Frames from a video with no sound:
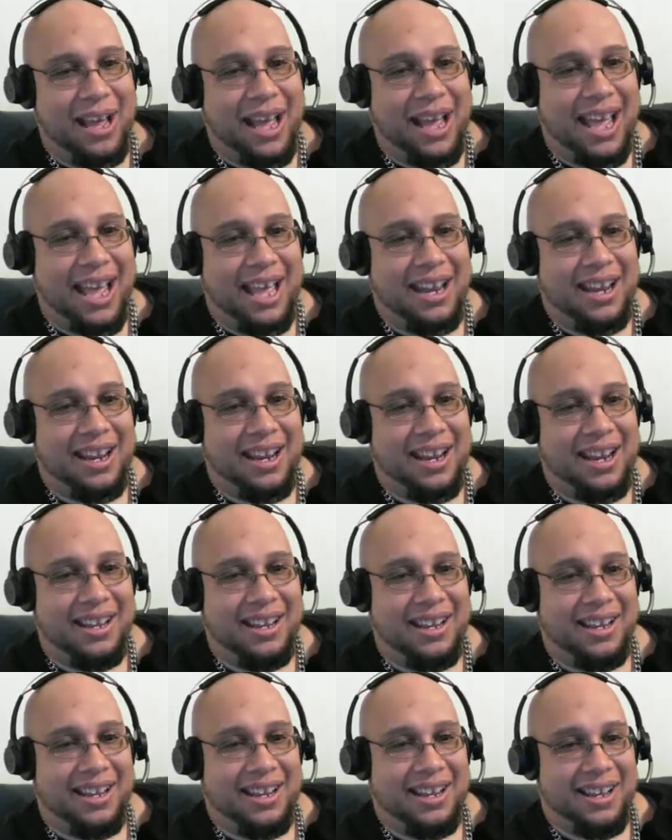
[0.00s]
had
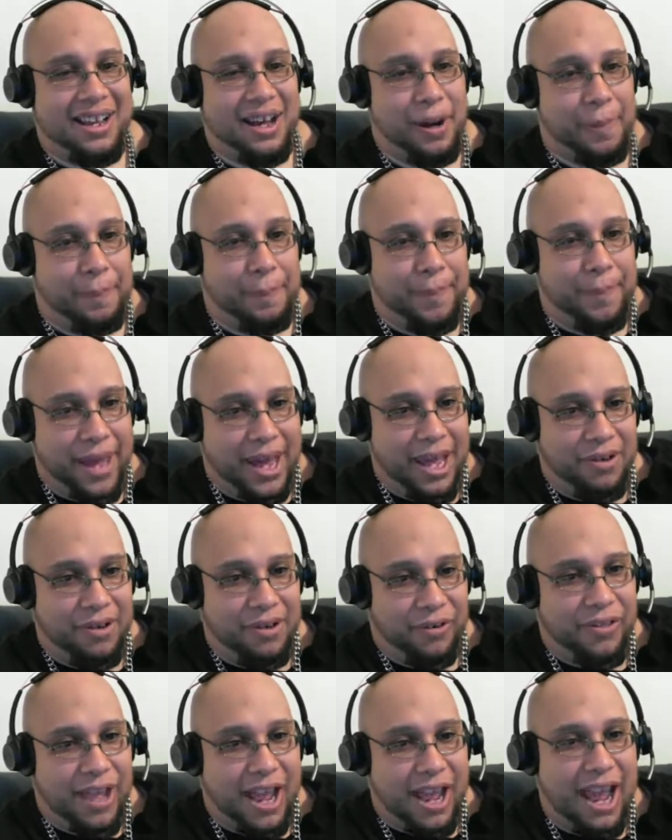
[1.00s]
a bed for
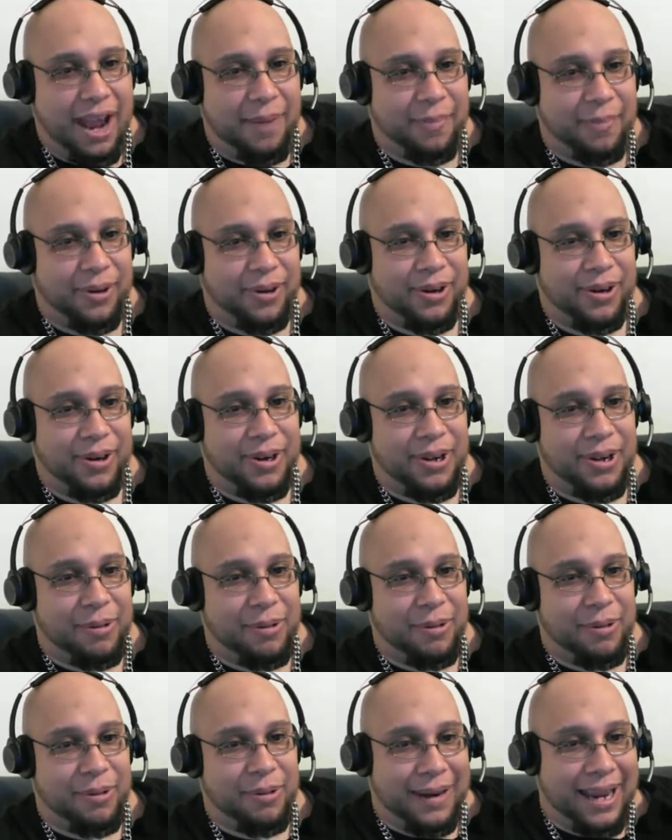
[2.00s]
the hammer with
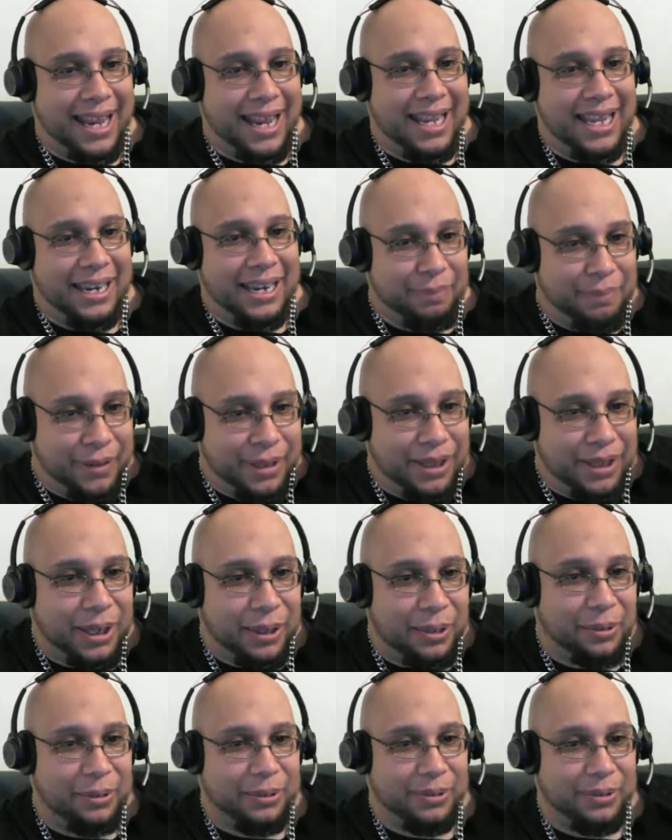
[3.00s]
a blanket and pillow.